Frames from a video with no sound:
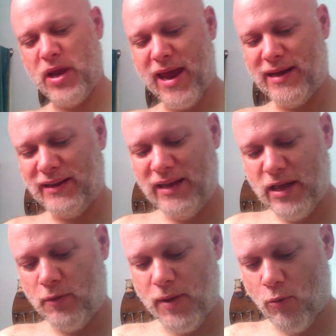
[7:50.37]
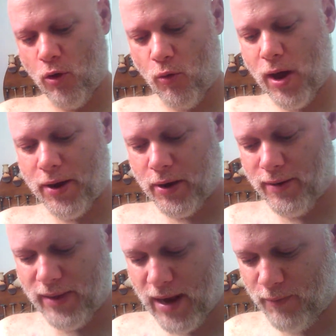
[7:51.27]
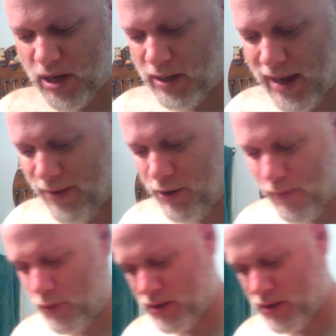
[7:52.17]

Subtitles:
going to add a little bit more water, and then I'm going to lather up